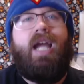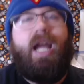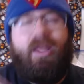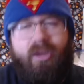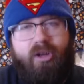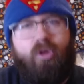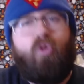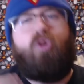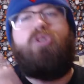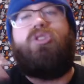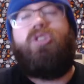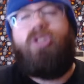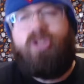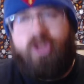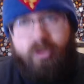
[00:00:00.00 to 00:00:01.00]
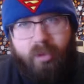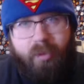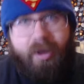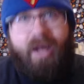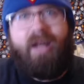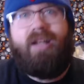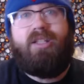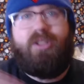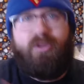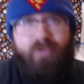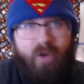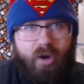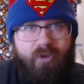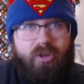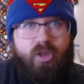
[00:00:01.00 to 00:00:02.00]
And then, of course, Superman is
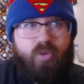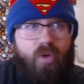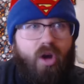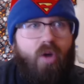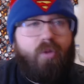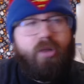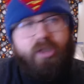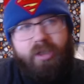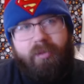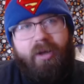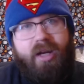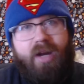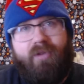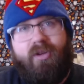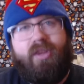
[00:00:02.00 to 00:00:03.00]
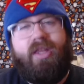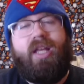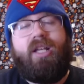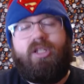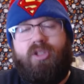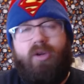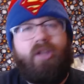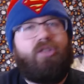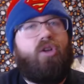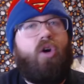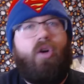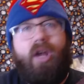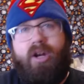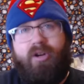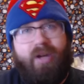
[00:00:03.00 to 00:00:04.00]
involved as well with Jimmy and everything. So it's
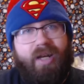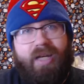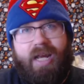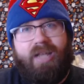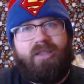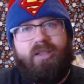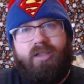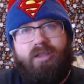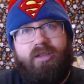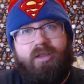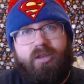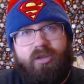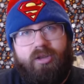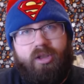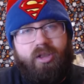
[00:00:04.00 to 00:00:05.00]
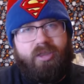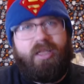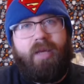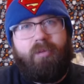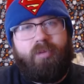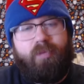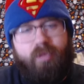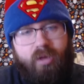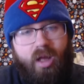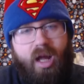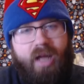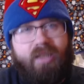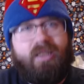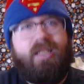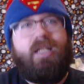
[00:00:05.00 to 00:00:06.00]
all interconnected to the same
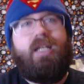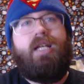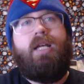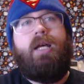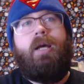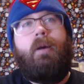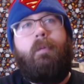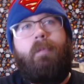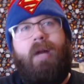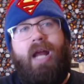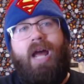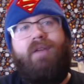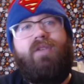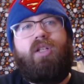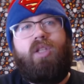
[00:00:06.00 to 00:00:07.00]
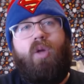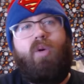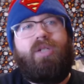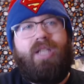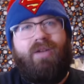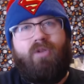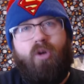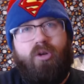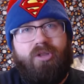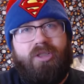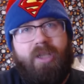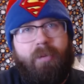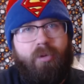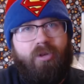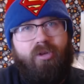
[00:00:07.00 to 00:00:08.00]
plot. But having Lois have her own
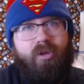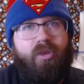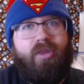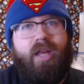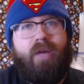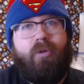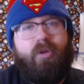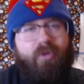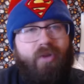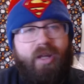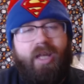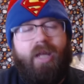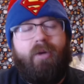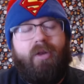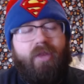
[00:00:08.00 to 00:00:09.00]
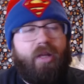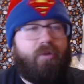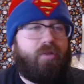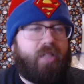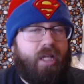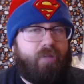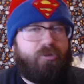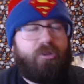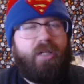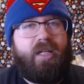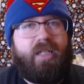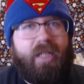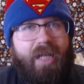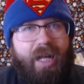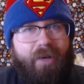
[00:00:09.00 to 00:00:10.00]
separate little thing with Vicky, I think, was interesting
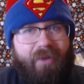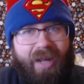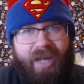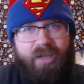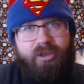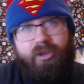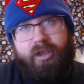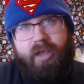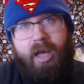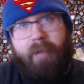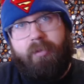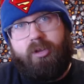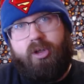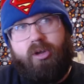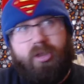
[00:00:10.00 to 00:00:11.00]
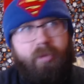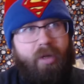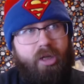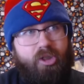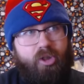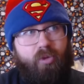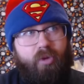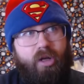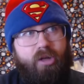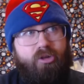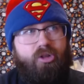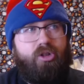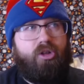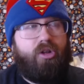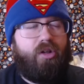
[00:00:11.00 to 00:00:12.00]
to kind of add to the episode. Because I'm not sure what
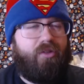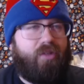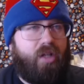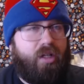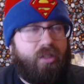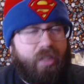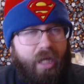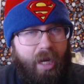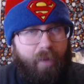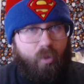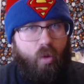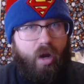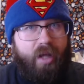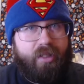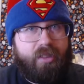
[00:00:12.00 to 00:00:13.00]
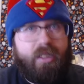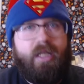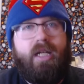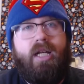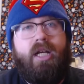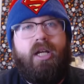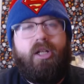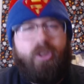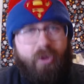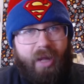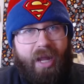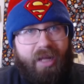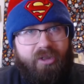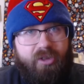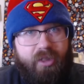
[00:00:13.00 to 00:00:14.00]
else you could have done time wise to
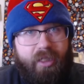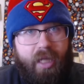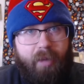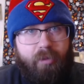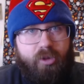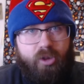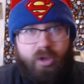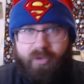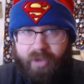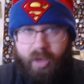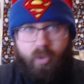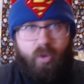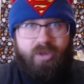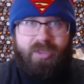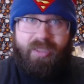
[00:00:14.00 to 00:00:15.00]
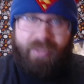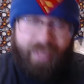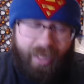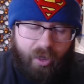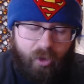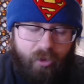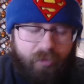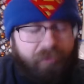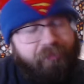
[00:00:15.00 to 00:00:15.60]
add to the episode if that wasn't there.